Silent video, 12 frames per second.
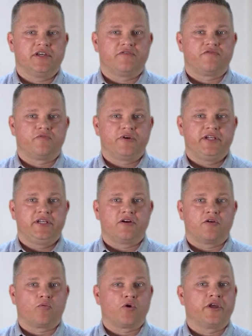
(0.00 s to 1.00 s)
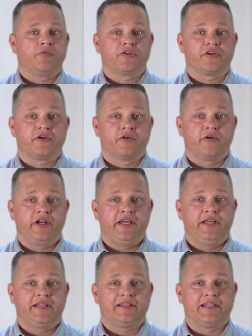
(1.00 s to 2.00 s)
if we are working with an
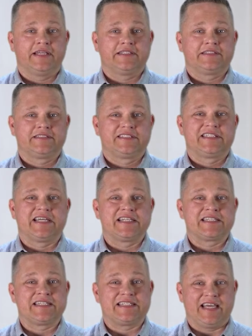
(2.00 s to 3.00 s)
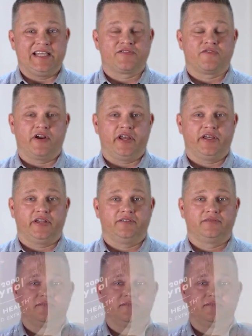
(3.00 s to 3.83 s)
ingredient that doesn't taste very good.